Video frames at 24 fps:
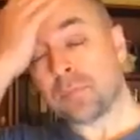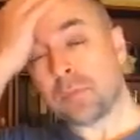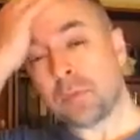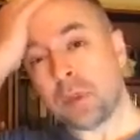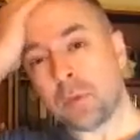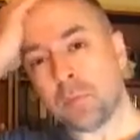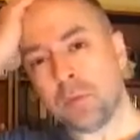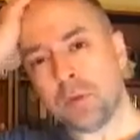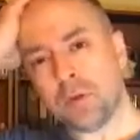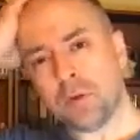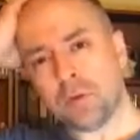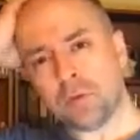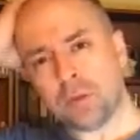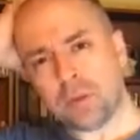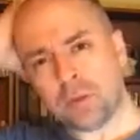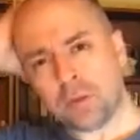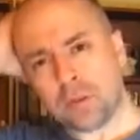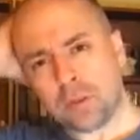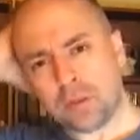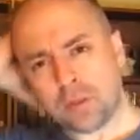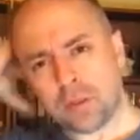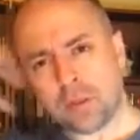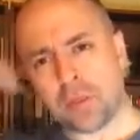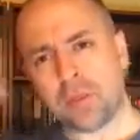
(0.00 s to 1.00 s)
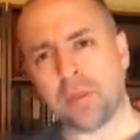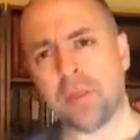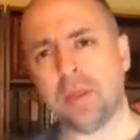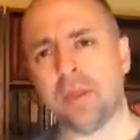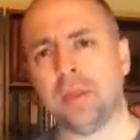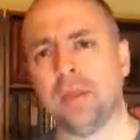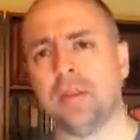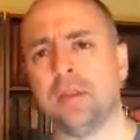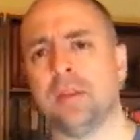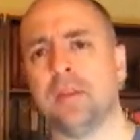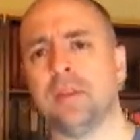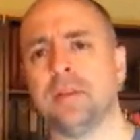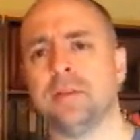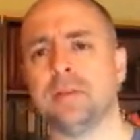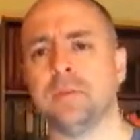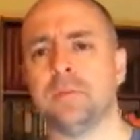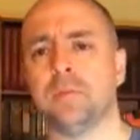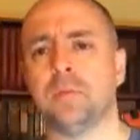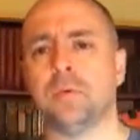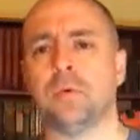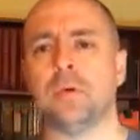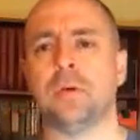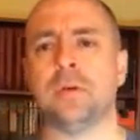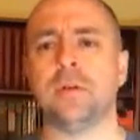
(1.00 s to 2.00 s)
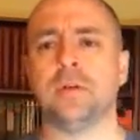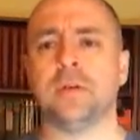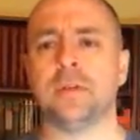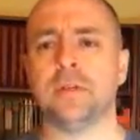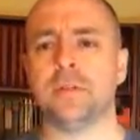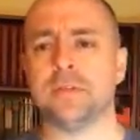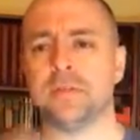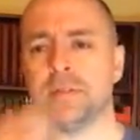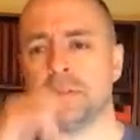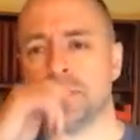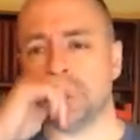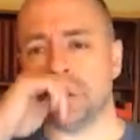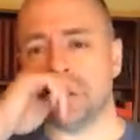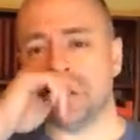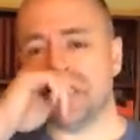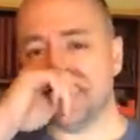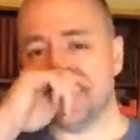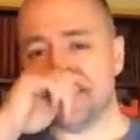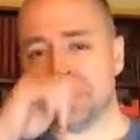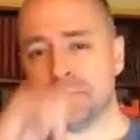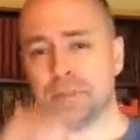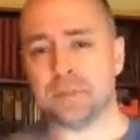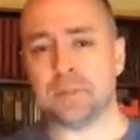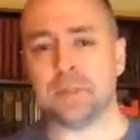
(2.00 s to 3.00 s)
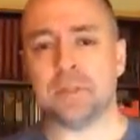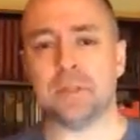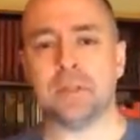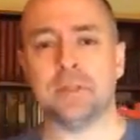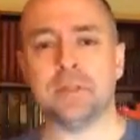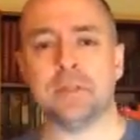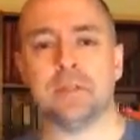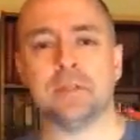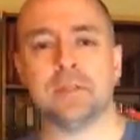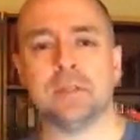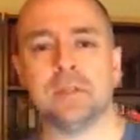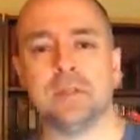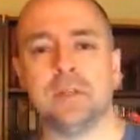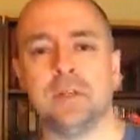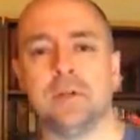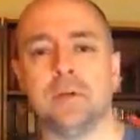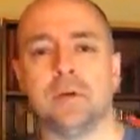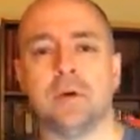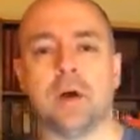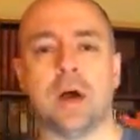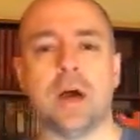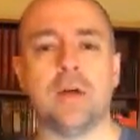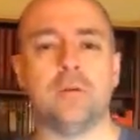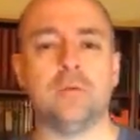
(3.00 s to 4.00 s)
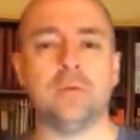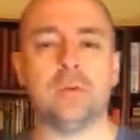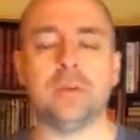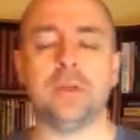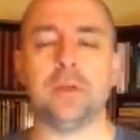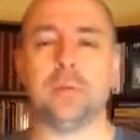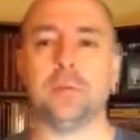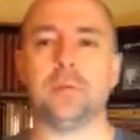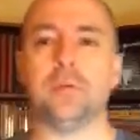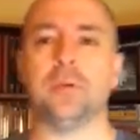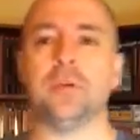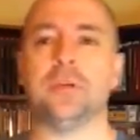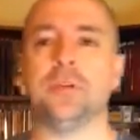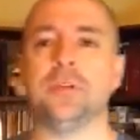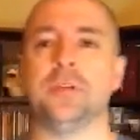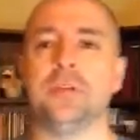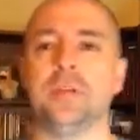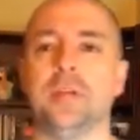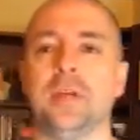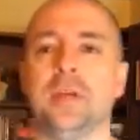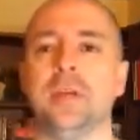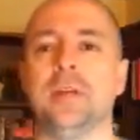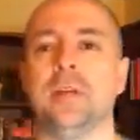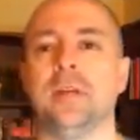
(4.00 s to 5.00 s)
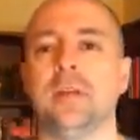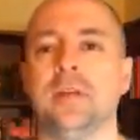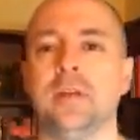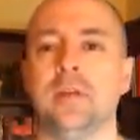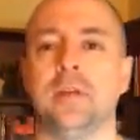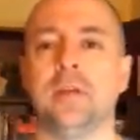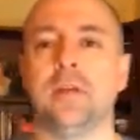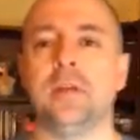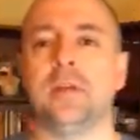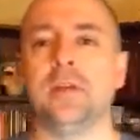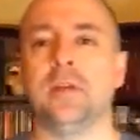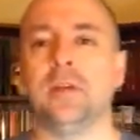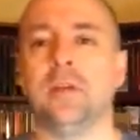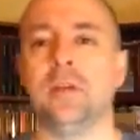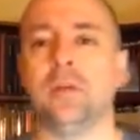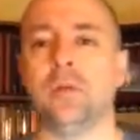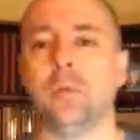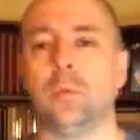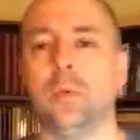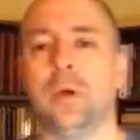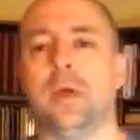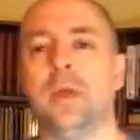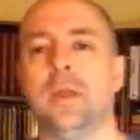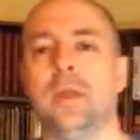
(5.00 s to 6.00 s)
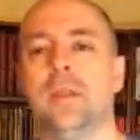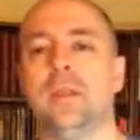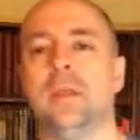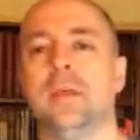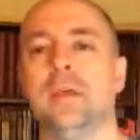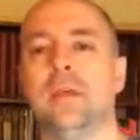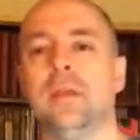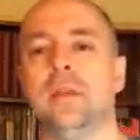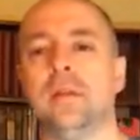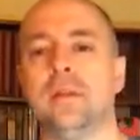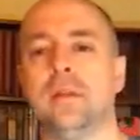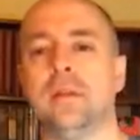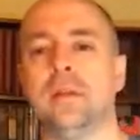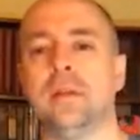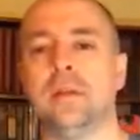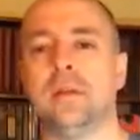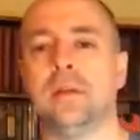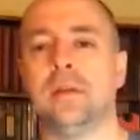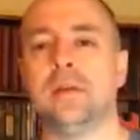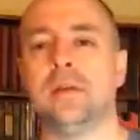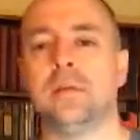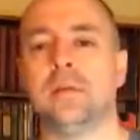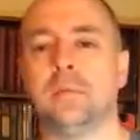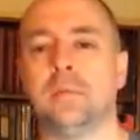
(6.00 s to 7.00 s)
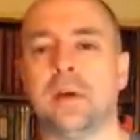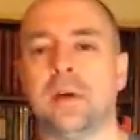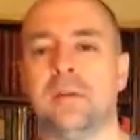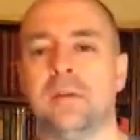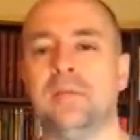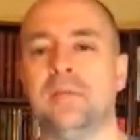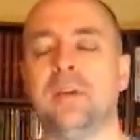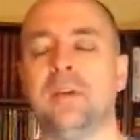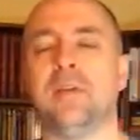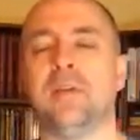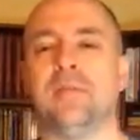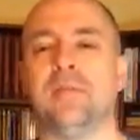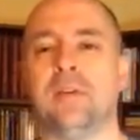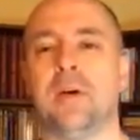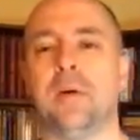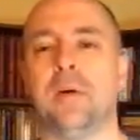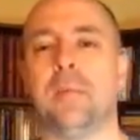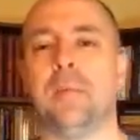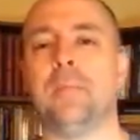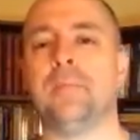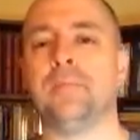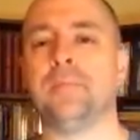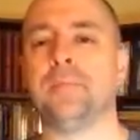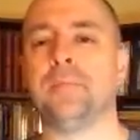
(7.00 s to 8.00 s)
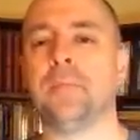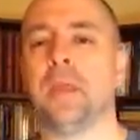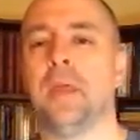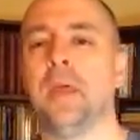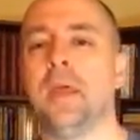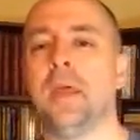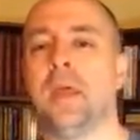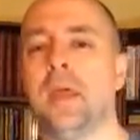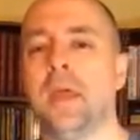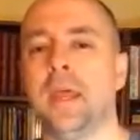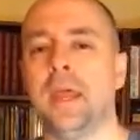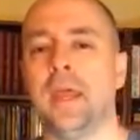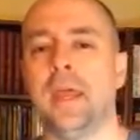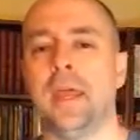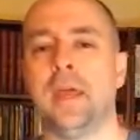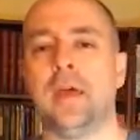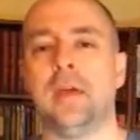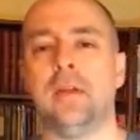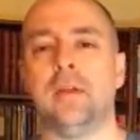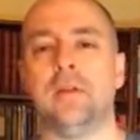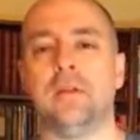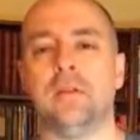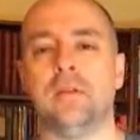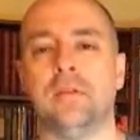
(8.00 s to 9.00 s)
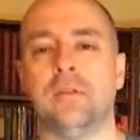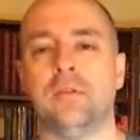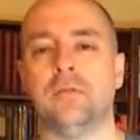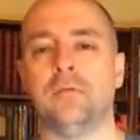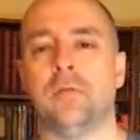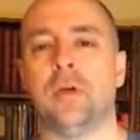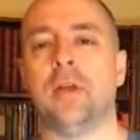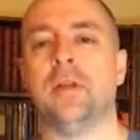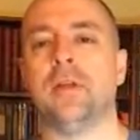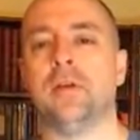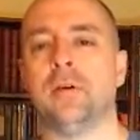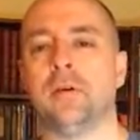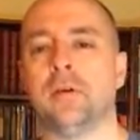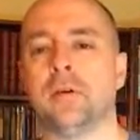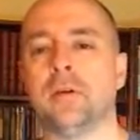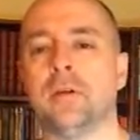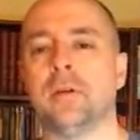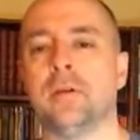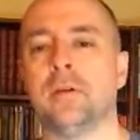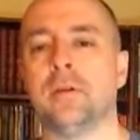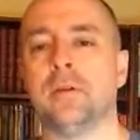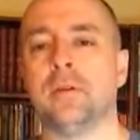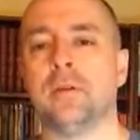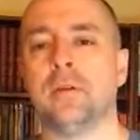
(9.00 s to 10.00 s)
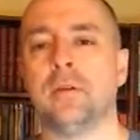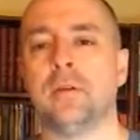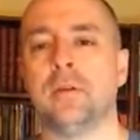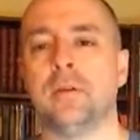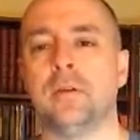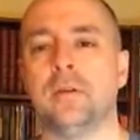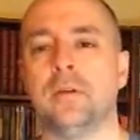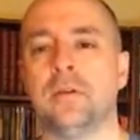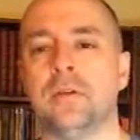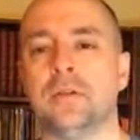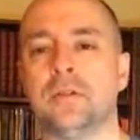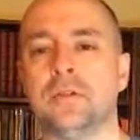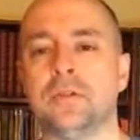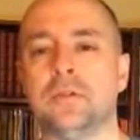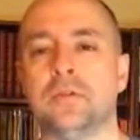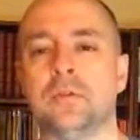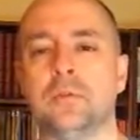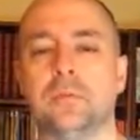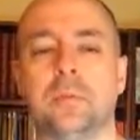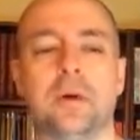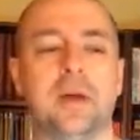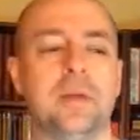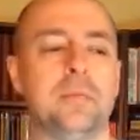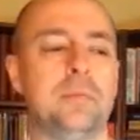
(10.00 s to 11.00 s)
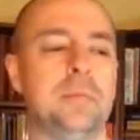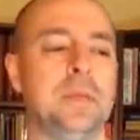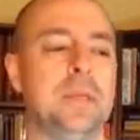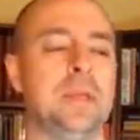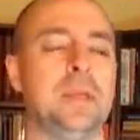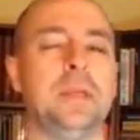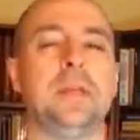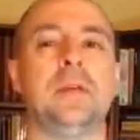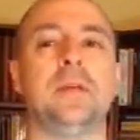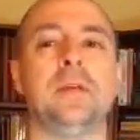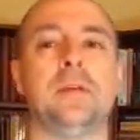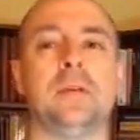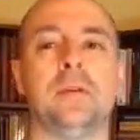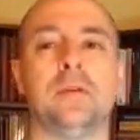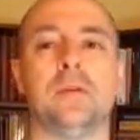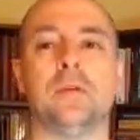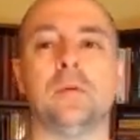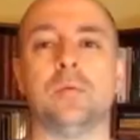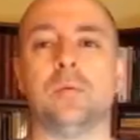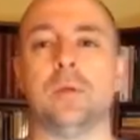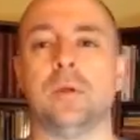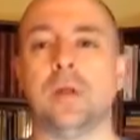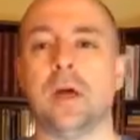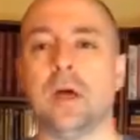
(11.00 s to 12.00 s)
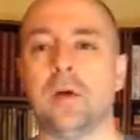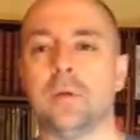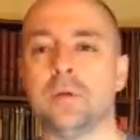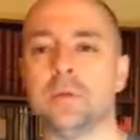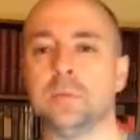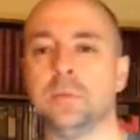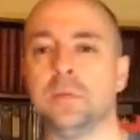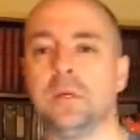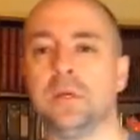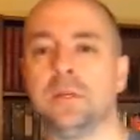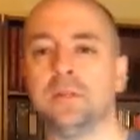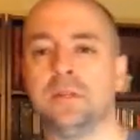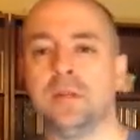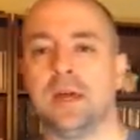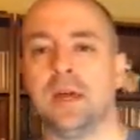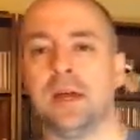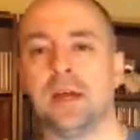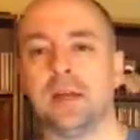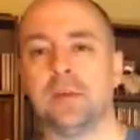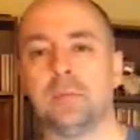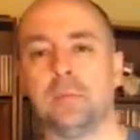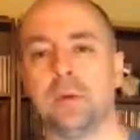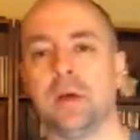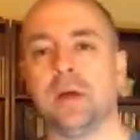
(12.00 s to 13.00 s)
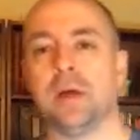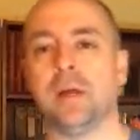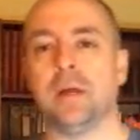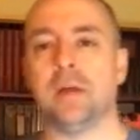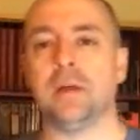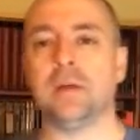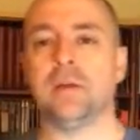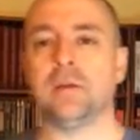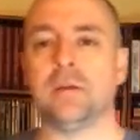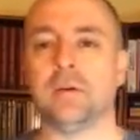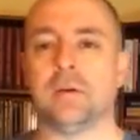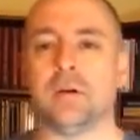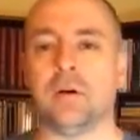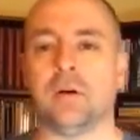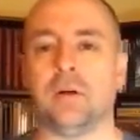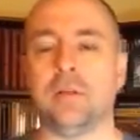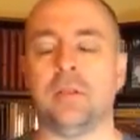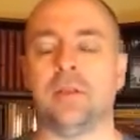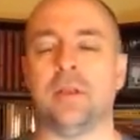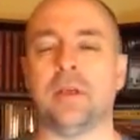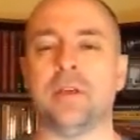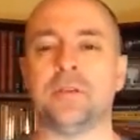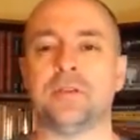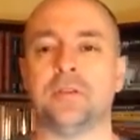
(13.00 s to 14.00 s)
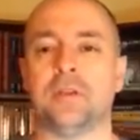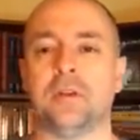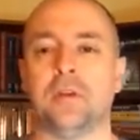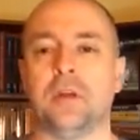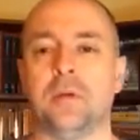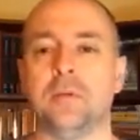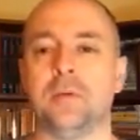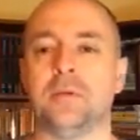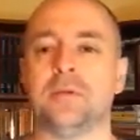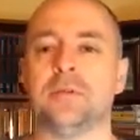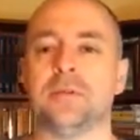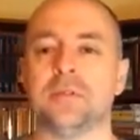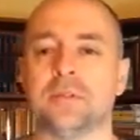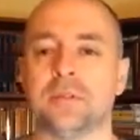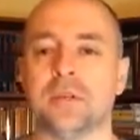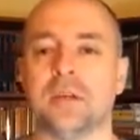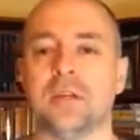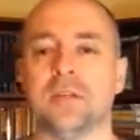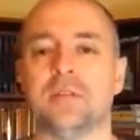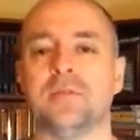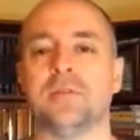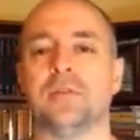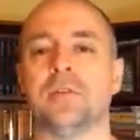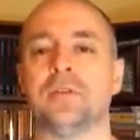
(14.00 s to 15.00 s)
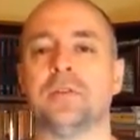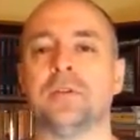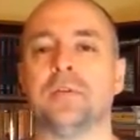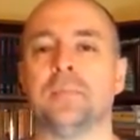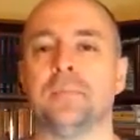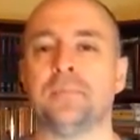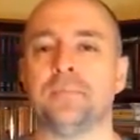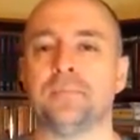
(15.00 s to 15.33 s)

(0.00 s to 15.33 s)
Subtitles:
you know, the thing that's important is you know, I really appreciate the way that my VFM and the Dread Ilk stood by me when I was being attacked by all the SJWs in science fiction.